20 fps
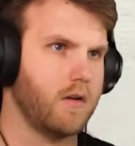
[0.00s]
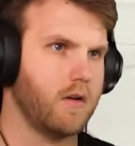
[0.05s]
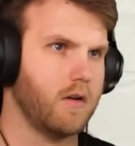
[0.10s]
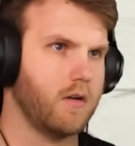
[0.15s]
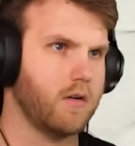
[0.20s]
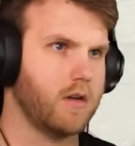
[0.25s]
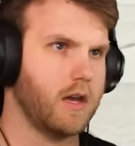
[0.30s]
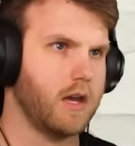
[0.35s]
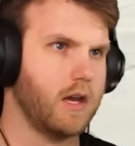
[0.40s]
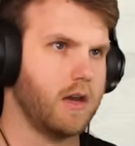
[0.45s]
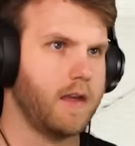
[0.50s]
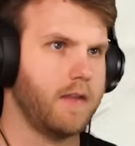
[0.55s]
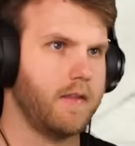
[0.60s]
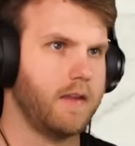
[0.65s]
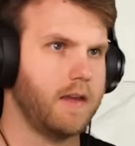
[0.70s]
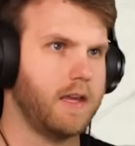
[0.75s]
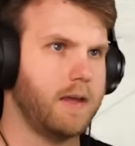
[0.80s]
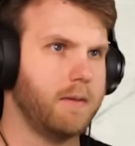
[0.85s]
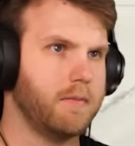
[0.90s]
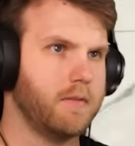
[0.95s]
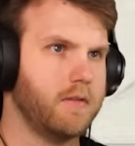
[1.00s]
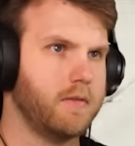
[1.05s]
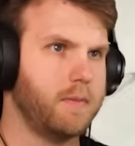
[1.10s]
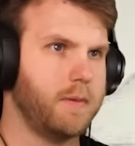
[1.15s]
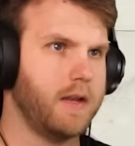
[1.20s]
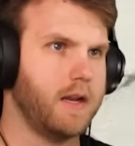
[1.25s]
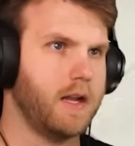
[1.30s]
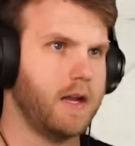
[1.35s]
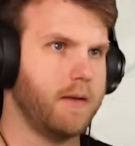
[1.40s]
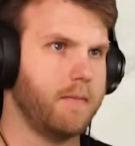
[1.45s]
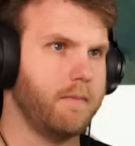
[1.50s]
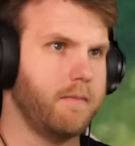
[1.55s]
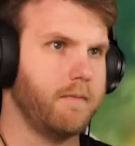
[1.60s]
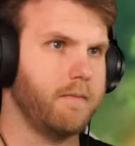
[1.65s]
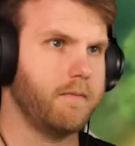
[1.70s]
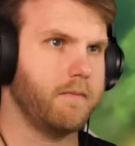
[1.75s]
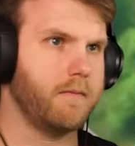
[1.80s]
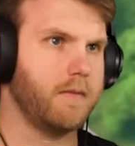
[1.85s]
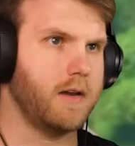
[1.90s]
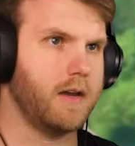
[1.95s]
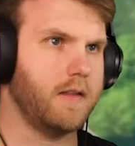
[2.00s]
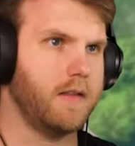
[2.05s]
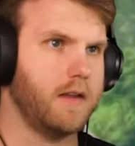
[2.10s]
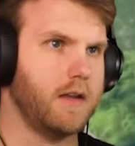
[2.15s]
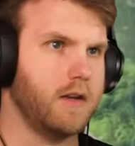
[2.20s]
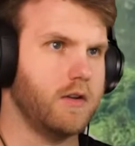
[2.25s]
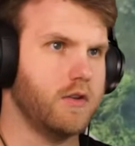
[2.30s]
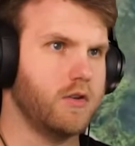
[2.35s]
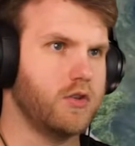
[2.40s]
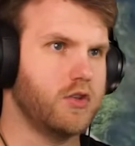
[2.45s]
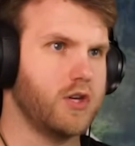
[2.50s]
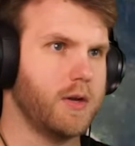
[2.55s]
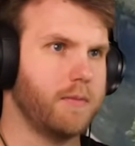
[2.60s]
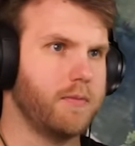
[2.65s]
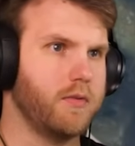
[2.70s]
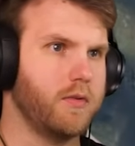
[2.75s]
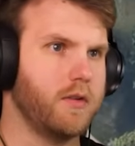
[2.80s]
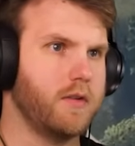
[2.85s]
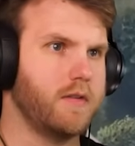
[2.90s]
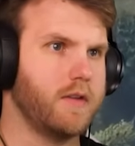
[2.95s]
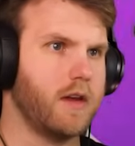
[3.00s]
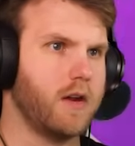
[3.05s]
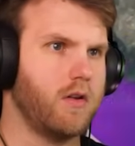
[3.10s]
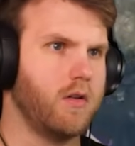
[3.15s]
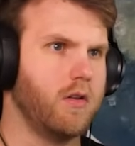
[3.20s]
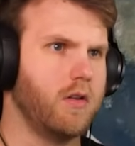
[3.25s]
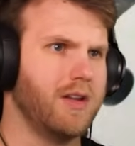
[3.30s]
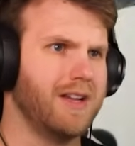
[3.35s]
Okay, and then keep the speed up and then jump through the tunnel.